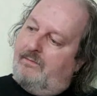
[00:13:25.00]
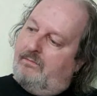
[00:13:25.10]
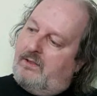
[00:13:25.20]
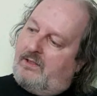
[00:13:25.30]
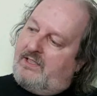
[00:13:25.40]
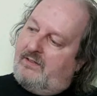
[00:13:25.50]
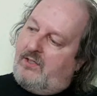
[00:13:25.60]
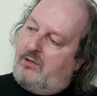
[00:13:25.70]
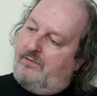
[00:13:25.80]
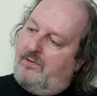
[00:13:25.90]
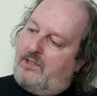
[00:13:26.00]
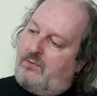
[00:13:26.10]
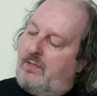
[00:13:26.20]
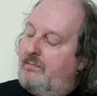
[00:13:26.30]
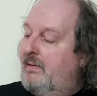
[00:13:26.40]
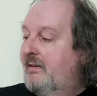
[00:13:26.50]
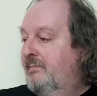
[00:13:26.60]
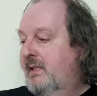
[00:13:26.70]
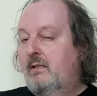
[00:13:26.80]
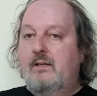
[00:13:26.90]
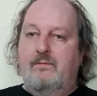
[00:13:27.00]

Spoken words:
Like I said, I've got the first one. Been looking